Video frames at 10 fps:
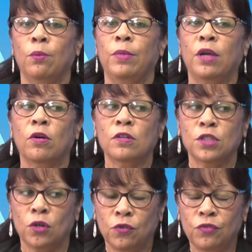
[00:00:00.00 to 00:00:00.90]

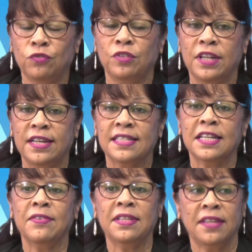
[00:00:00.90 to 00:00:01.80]
because of the
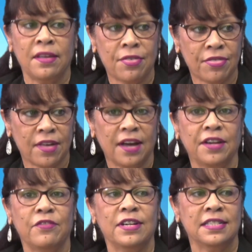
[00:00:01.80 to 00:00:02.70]
70th
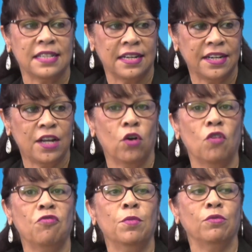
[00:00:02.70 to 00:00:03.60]
anniversary
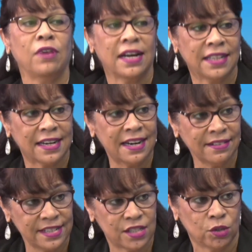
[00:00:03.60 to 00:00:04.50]
of Moncada
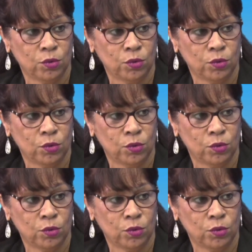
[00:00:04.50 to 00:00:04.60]
Garrison.